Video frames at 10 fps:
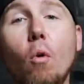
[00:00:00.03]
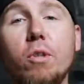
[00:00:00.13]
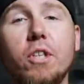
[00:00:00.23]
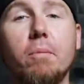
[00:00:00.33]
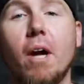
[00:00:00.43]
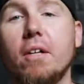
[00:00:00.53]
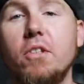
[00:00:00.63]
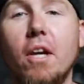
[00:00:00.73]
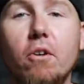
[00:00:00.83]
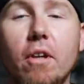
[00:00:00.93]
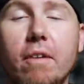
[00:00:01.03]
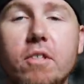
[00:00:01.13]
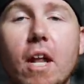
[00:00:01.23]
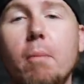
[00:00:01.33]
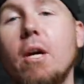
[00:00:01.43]
What's up, guys? Thunder
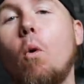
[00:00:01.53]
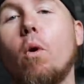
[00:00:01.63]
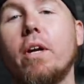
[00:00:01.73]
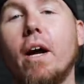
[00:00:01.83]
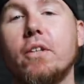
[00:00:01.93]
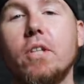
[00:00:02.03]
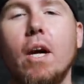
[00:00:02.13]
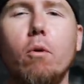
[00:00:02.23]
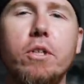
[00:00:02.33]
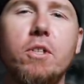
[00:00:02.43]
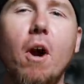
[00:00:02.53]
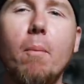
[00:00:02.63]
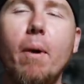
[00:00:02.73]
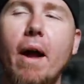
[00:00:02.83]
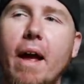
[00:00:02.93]
Lifestyle. I'm going to get organized, and I want to
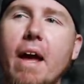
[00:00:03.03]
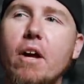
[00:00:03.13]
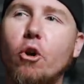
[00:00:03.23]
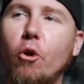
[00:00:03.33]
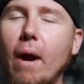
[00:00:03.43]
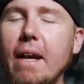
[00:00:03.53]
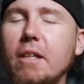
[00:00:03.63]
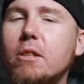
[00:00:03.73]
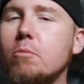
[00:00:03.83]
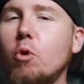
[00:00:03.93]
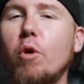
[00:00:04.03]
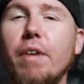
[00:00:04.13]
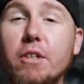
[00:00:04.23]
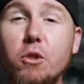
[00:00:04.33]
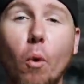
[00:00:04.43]
start by creating some sort of
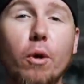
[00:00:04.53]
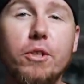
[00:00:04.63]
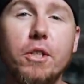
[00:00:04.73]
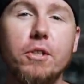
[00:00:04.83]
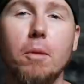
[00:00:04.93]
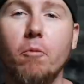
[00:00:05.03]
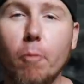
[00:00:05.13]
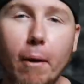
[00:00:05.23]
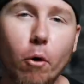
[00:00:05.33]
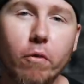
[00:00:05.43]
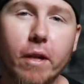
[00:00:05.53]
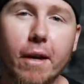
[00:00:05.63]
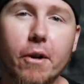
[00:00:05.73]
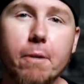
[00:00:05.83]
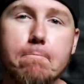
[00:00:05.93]
a storage system for my
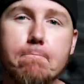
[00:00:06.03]
Roverlander.